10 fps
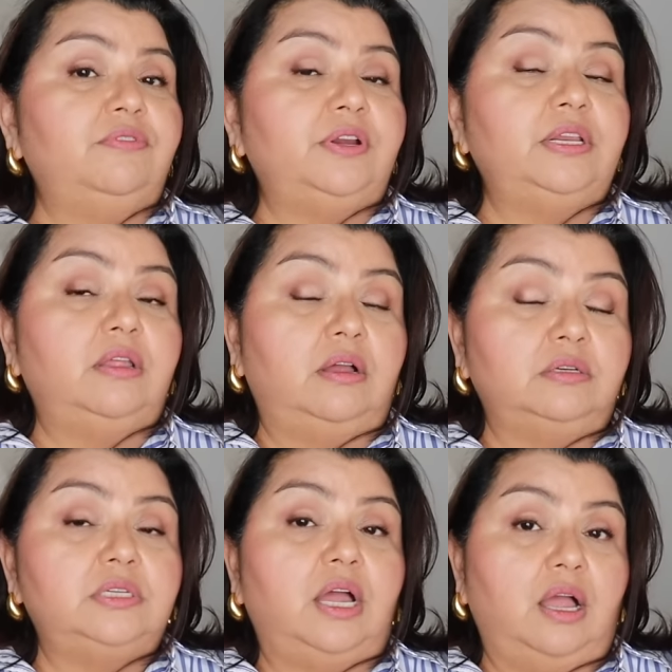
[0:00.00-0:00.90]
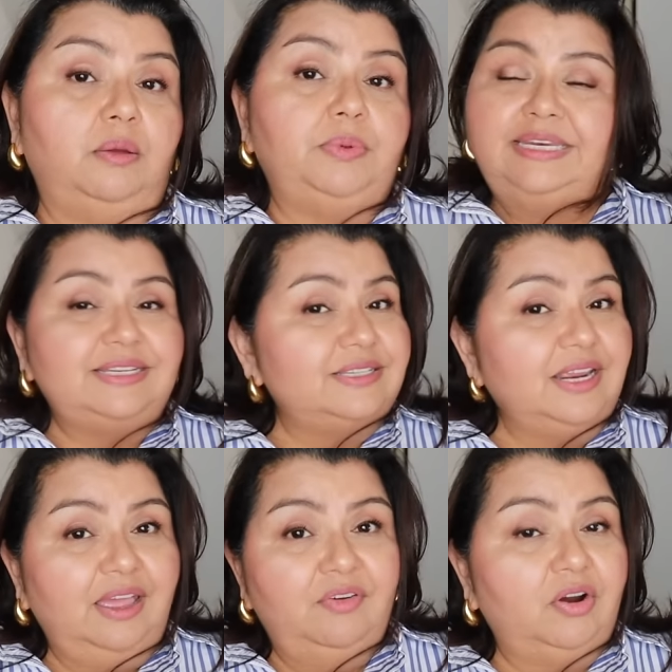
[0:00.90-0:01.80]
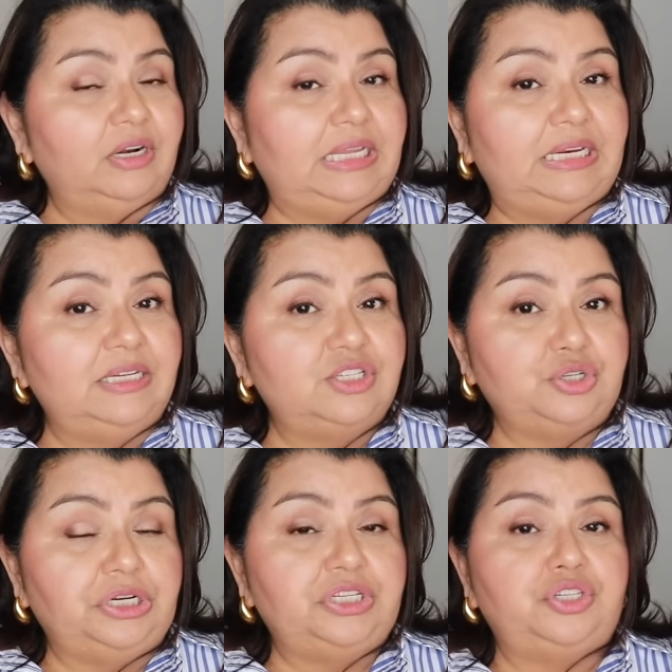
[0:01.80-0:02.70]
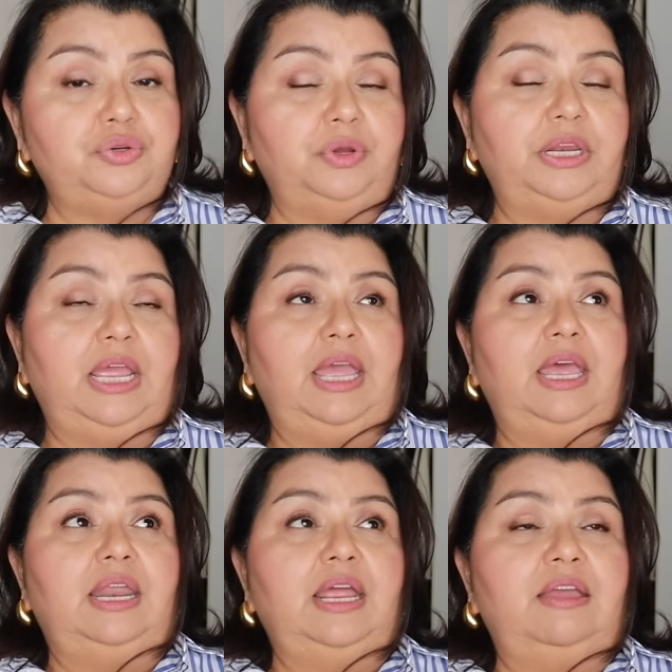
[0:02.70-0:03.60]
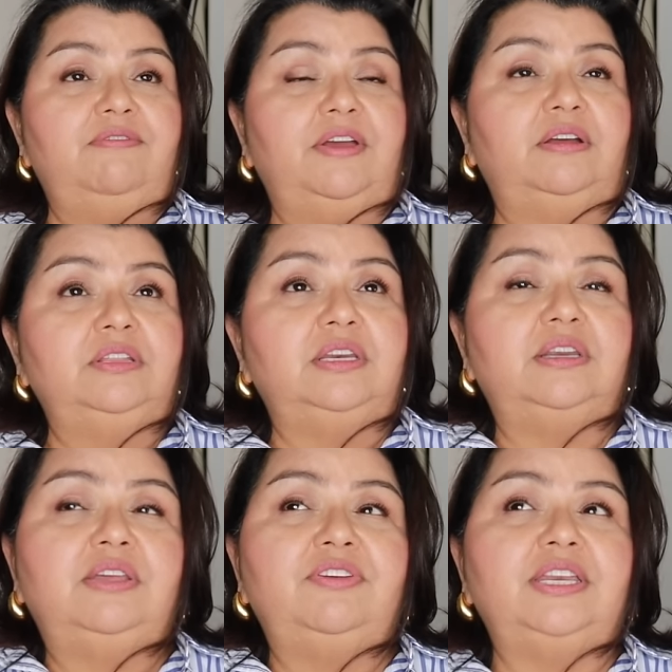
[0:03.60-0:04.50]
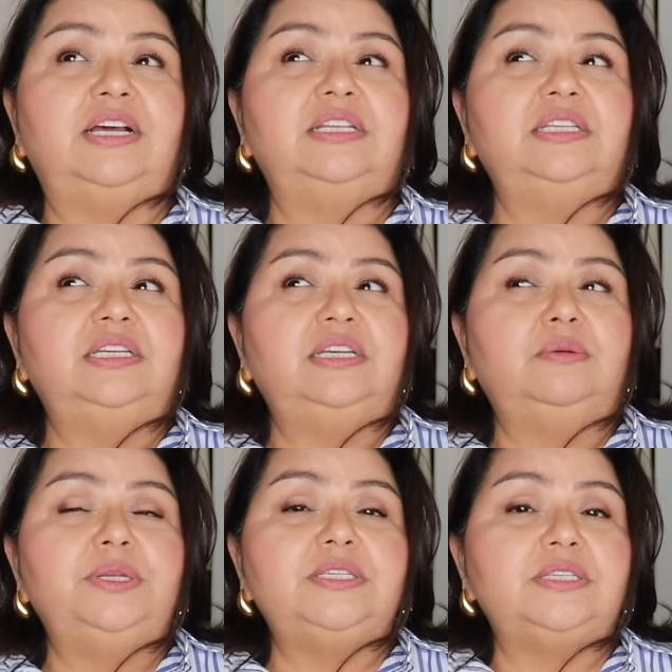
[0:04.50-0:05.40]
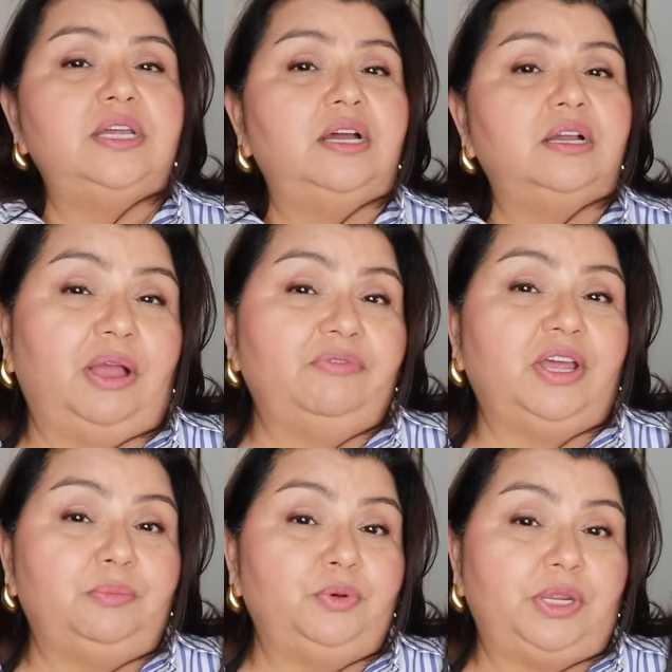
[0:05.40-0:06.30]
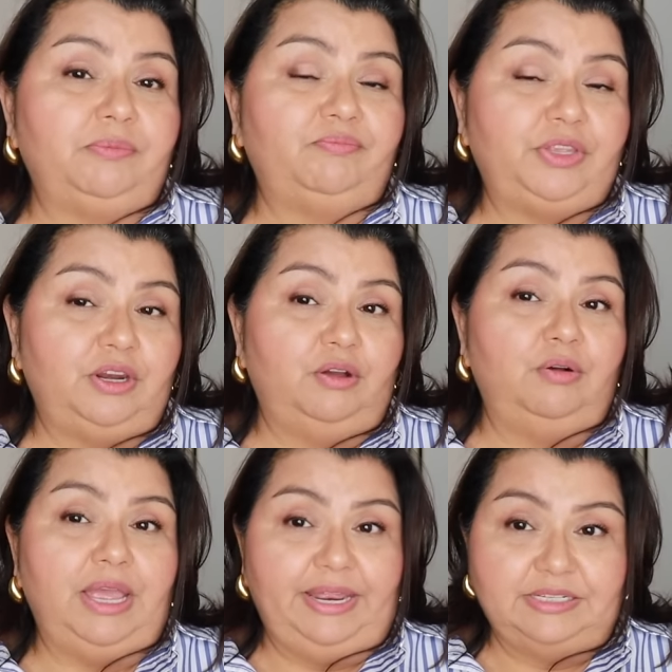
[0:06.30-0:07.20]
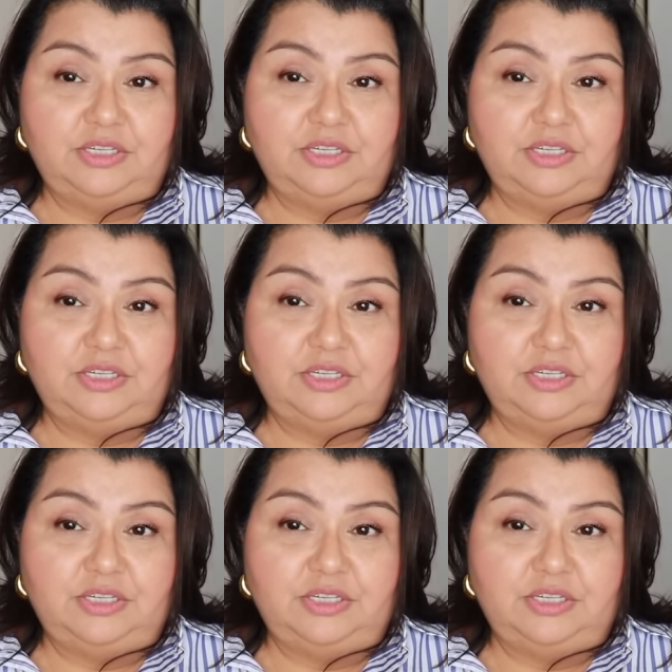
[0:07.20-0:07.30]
very long top. It doesn't have hardly any stretch to it. And I found that it fit a little bit snug. I've got a booty, you know, and